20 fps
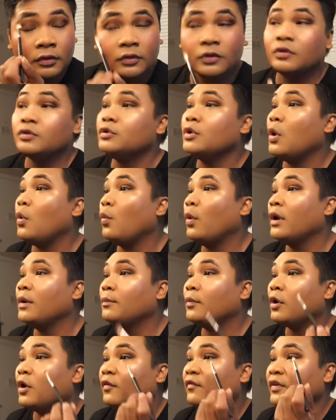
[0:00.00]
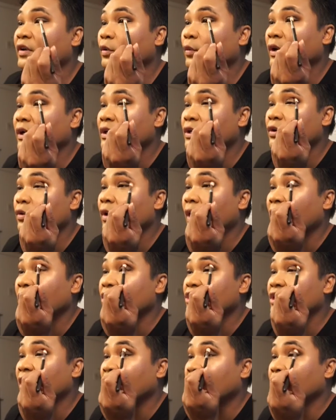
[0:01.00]
There's no one perfect way to do
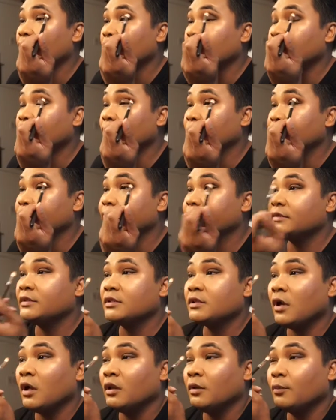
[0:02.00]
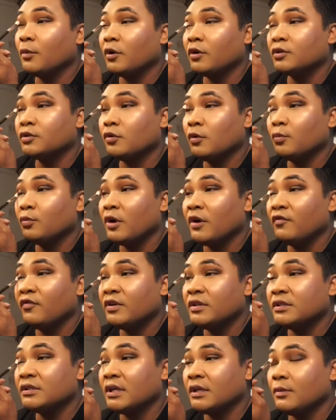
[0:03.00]
eyeshadow. It's all personal
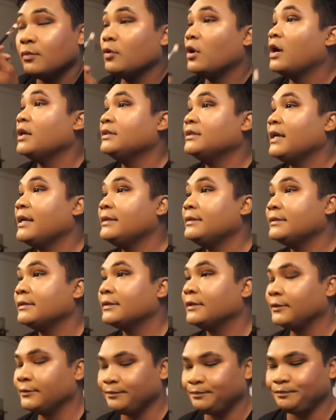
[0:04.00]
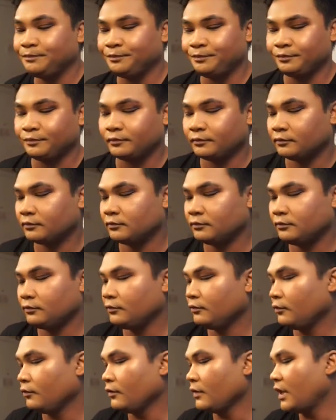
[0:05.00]
preference and a process.
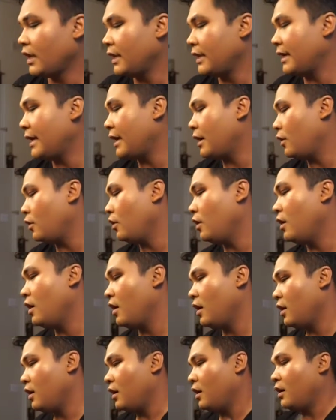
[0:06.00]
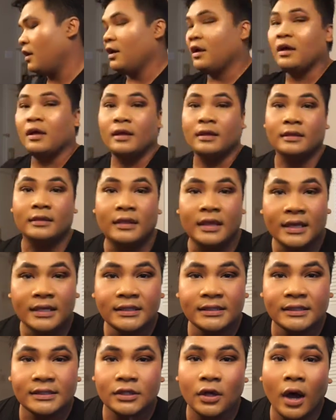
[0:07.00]
Now,
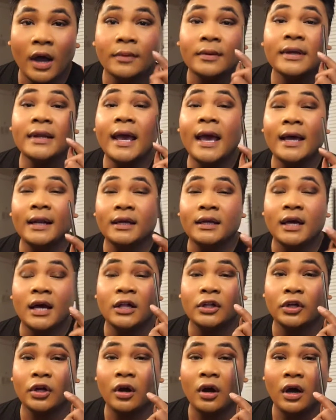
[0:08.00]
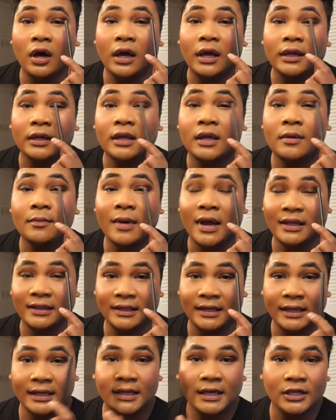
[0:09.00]
so I'm gonna add a color on my
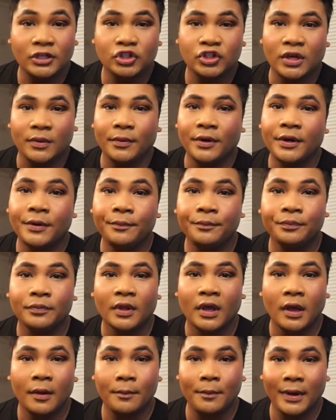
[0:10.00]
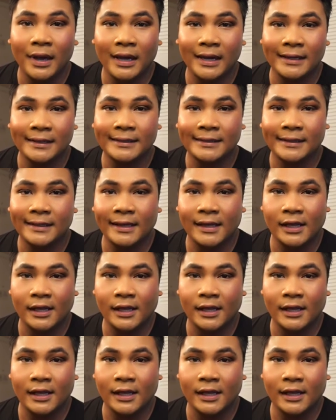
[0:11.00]
lid, a shimmer, but